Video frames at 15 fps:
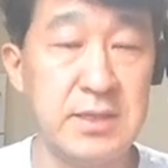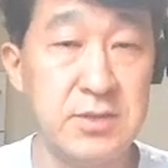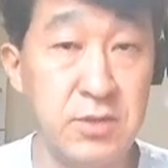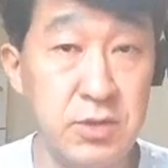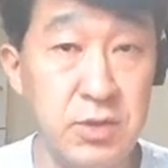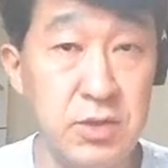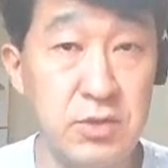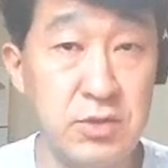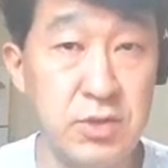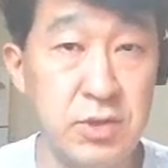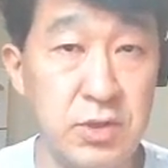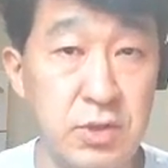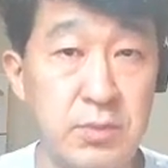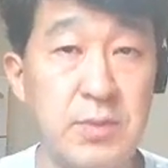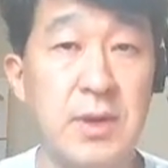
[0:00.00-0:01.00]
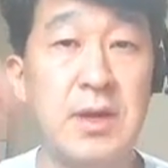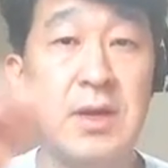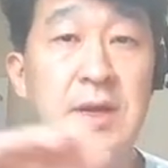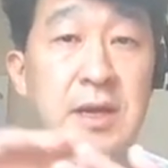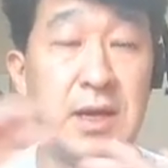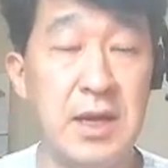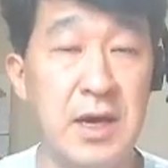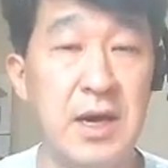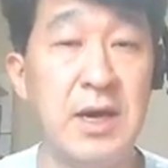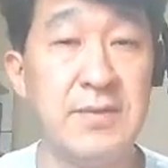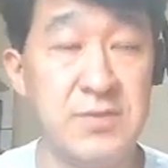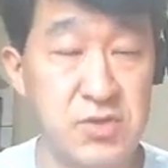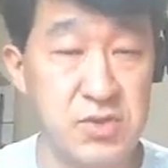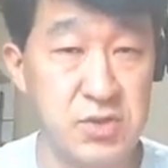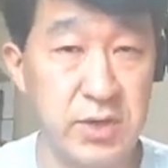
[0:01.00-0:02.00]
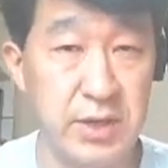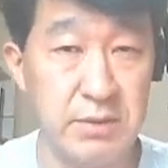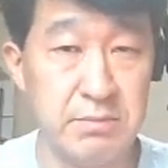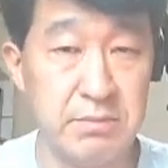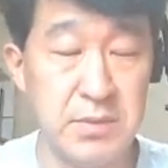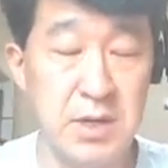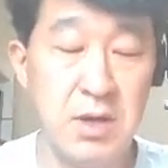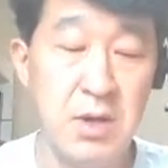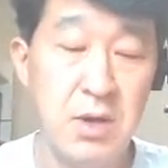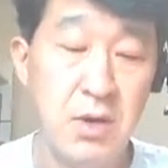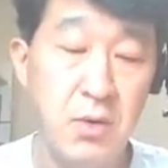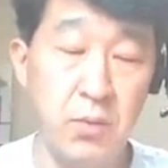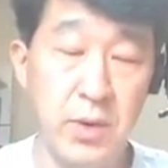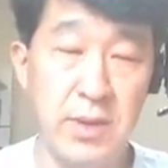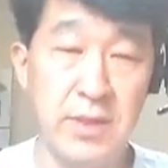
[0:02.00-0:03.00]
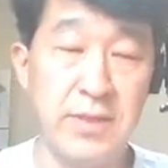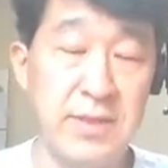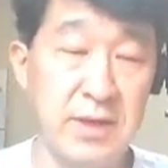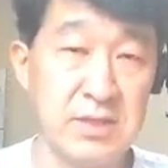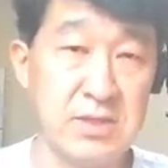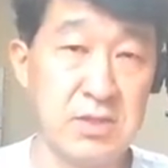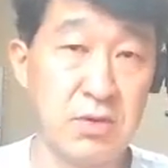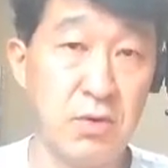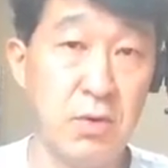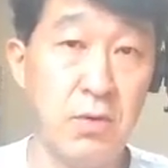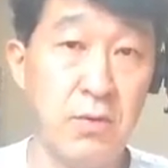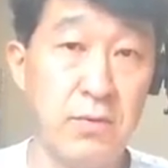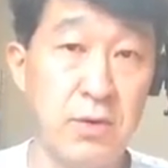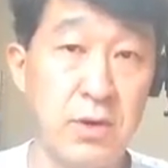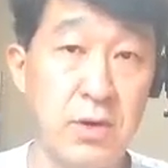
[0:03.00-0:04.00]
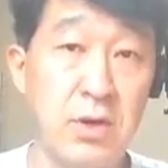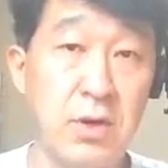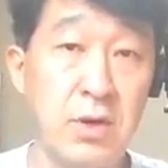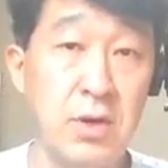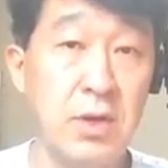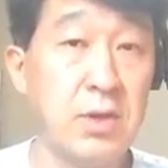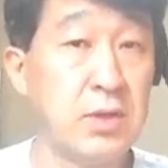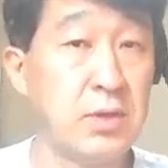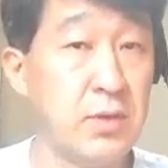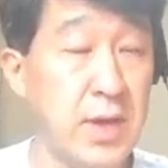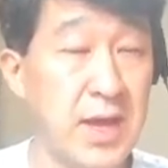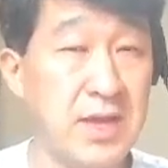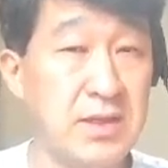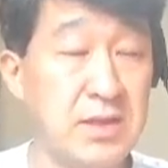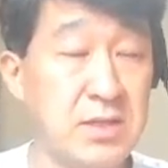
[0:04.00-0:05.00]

it to YouTube live stream. When things are over, you end